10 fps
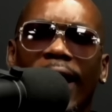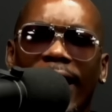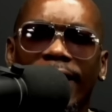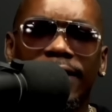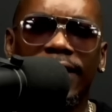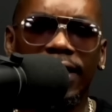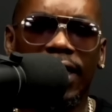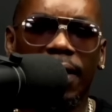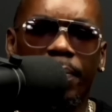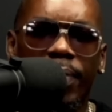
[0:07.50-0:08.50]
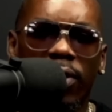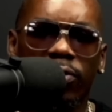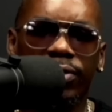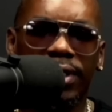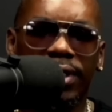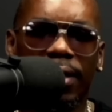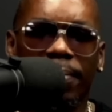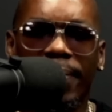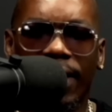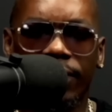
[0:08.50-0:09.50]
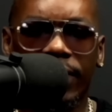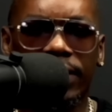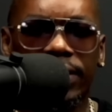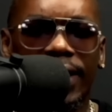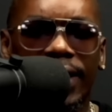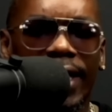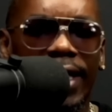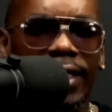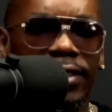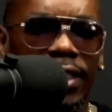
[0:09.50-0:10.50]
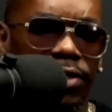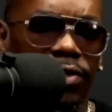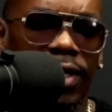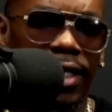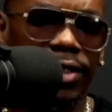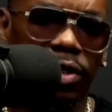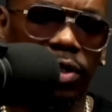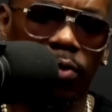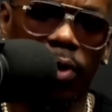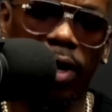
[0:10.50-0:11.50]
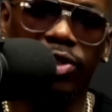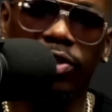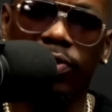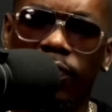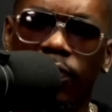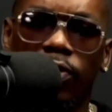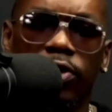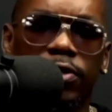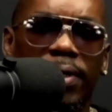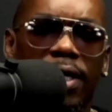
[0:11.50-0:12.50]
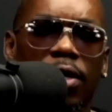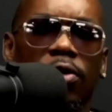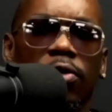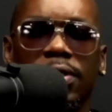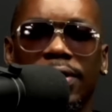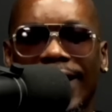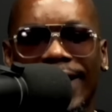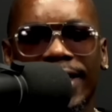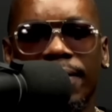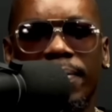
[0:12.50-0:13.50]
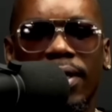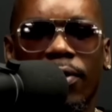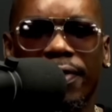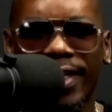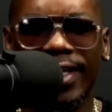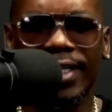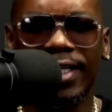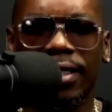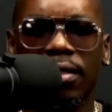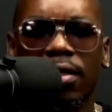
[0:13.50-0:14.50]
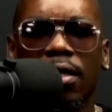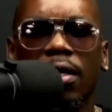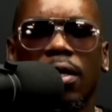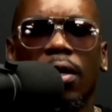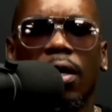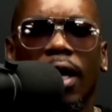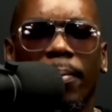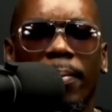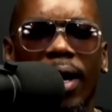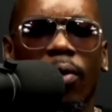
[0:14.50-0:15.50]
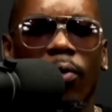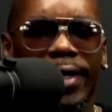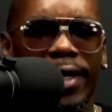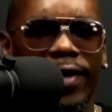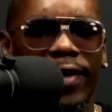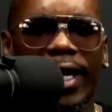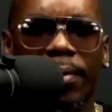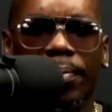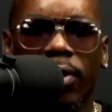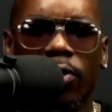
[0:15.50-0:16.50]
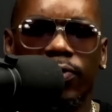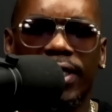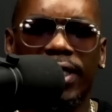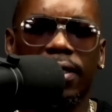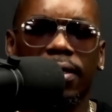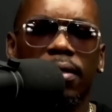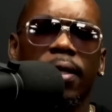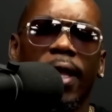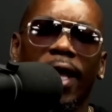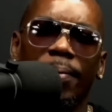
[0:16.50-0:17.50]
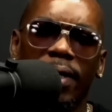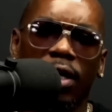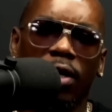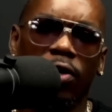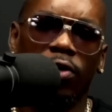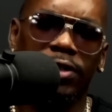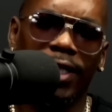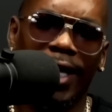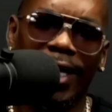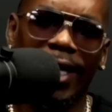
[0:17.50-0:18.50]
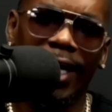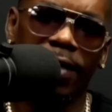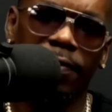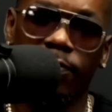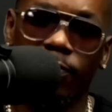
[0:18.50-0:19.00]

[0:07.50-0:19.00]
I did not post about it and tell you guys to go watch The Forge because I like to be authentic about whatever I am posting. And because I had